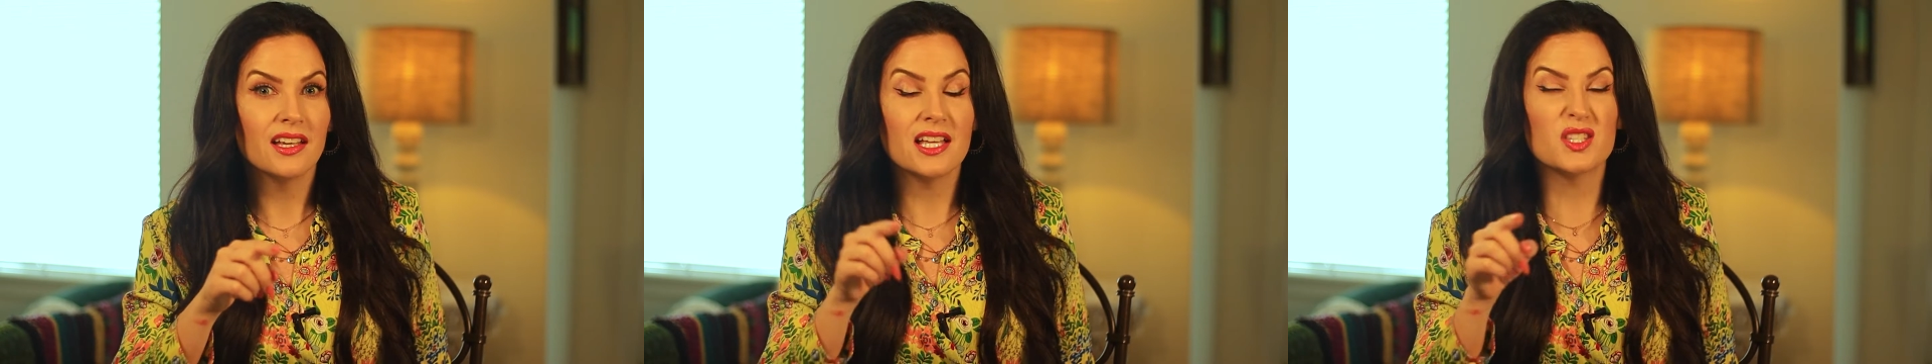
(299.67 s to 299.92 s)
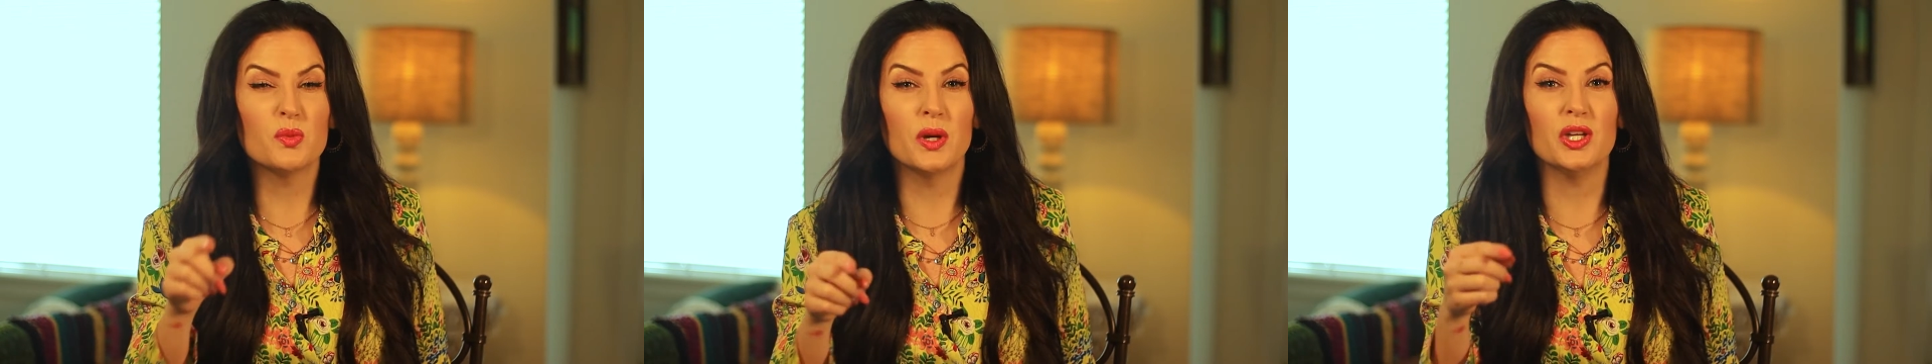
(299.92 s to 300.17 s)

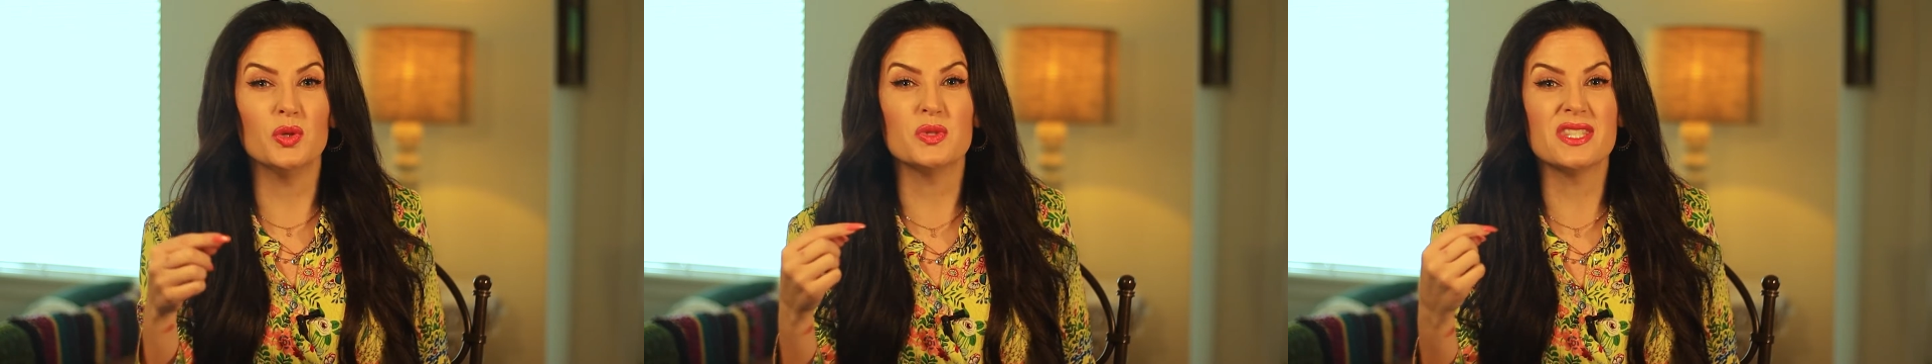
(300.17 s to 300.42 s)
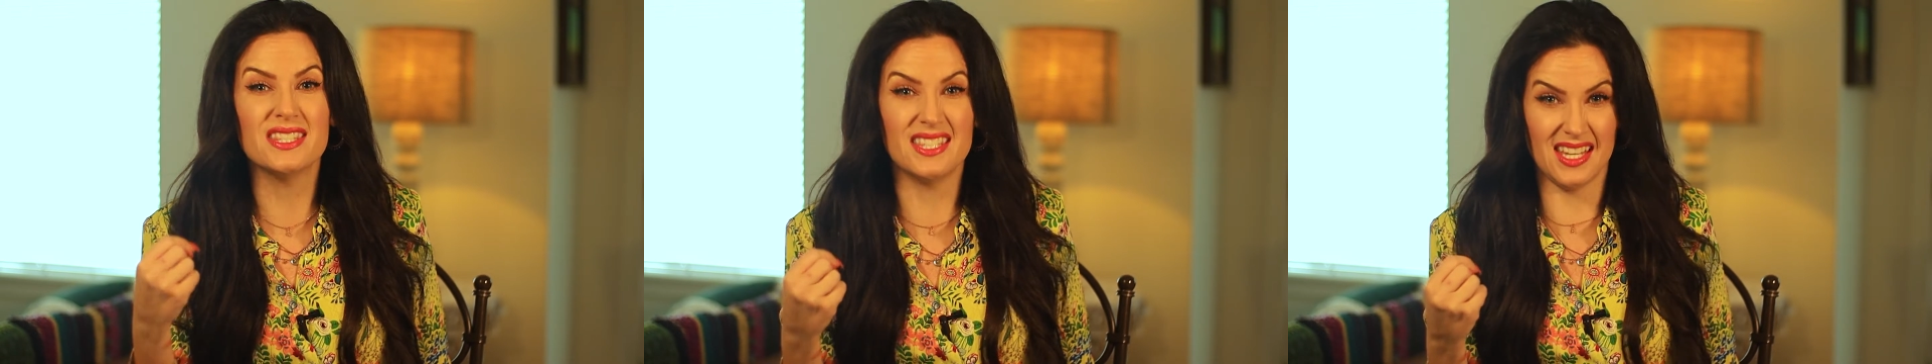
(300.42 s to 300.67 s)
it's what you
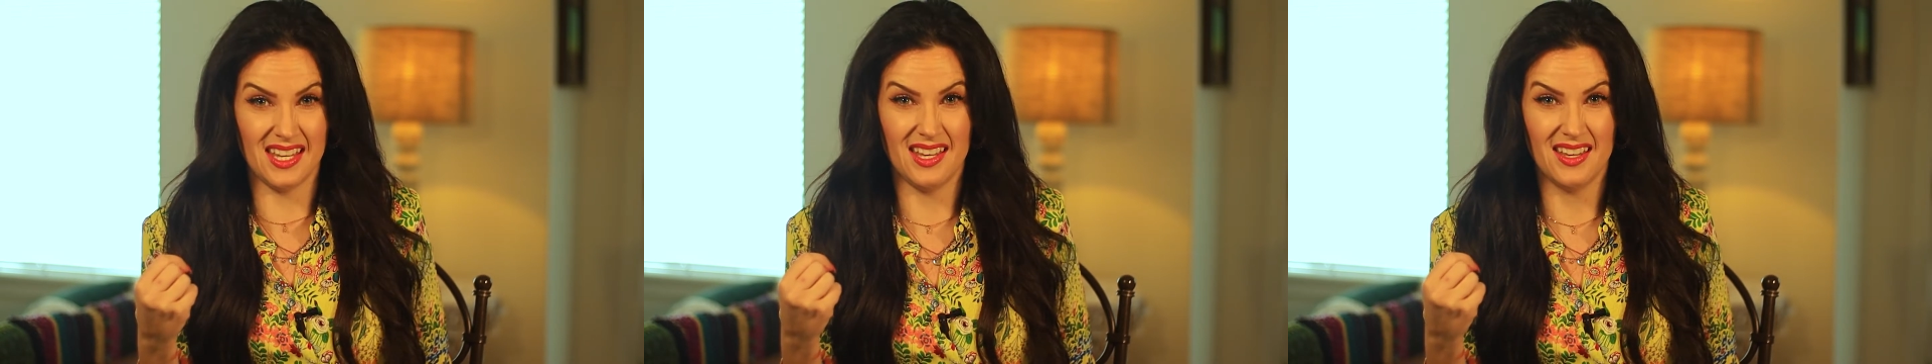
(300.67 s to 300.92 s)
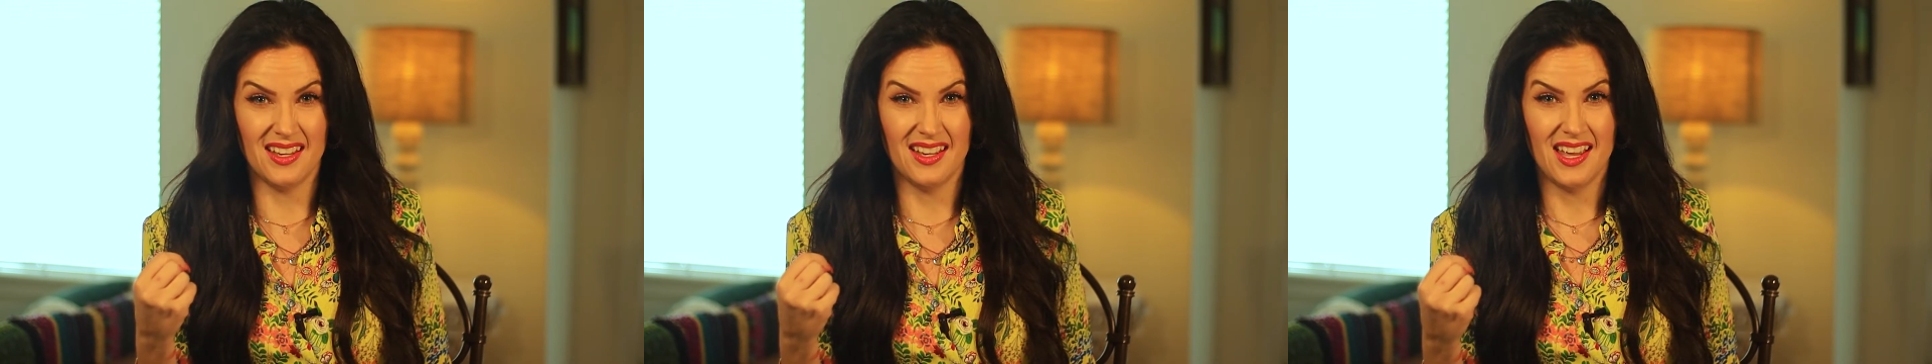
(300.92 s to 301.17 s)

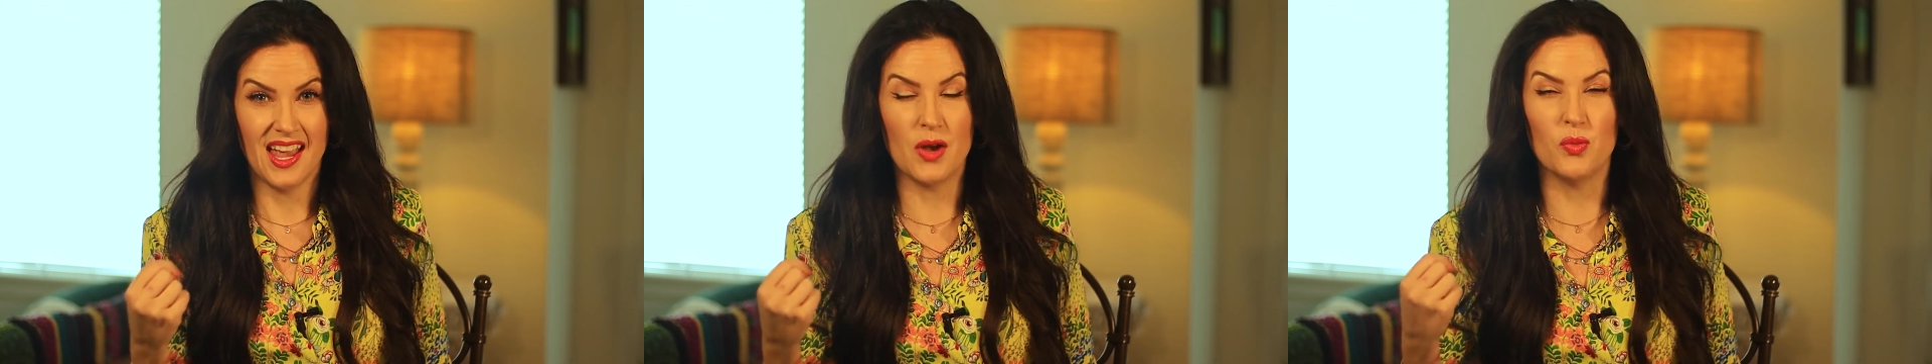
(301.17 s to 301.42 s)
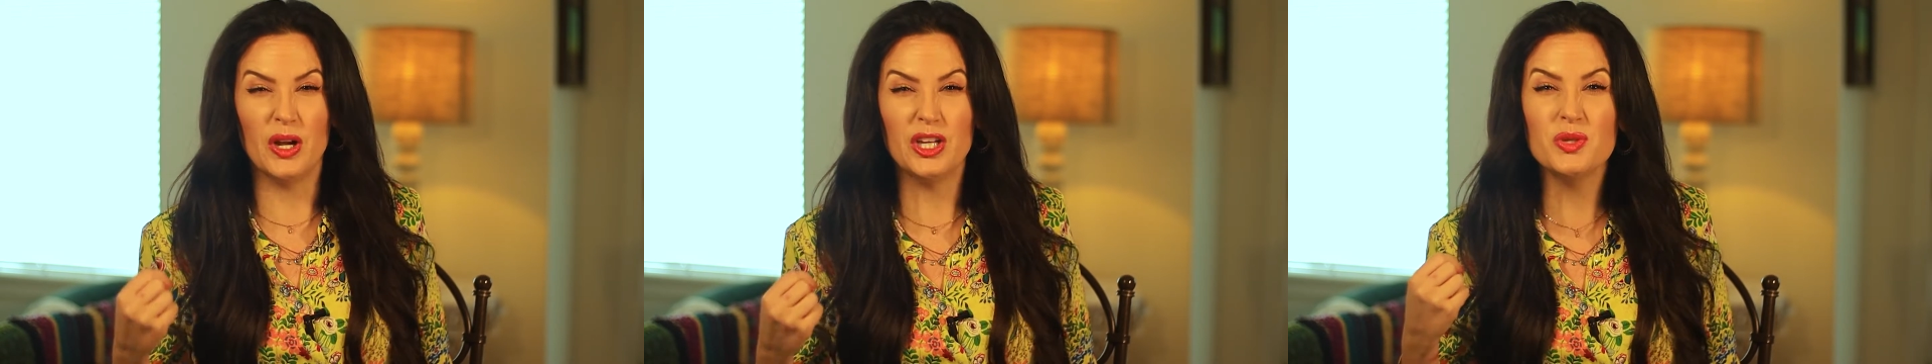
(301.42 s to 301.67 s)
see.
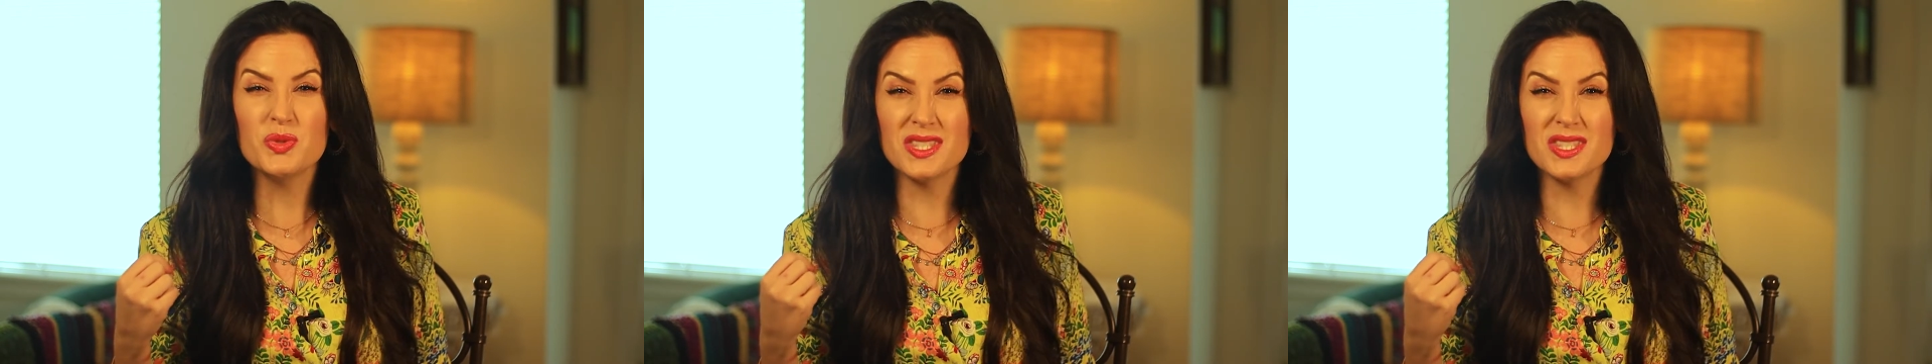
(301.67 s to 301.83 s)
And when you